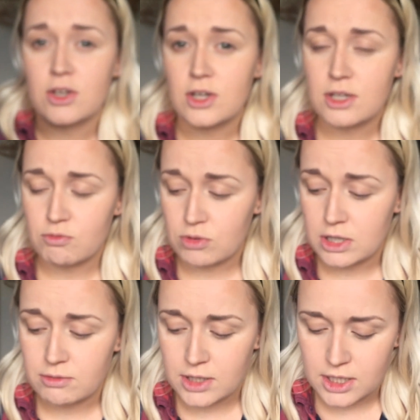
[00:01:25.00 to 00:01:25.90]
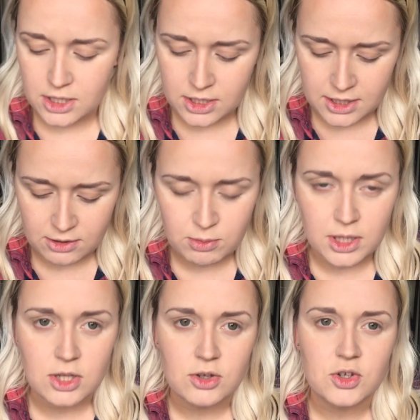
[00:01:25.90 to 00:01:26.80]
good, really good. That's what
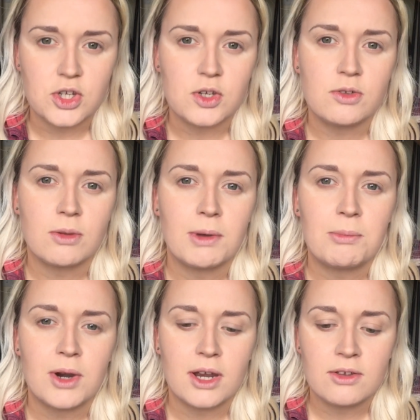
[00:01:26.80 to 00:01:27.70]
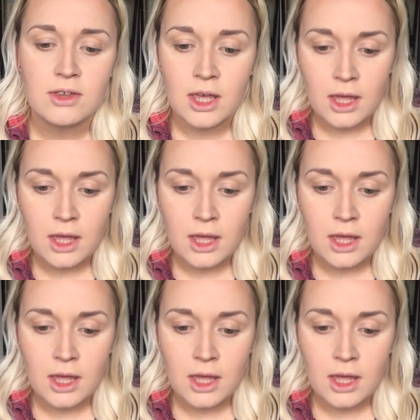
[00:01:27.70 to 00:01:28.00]
I usually use on my brows,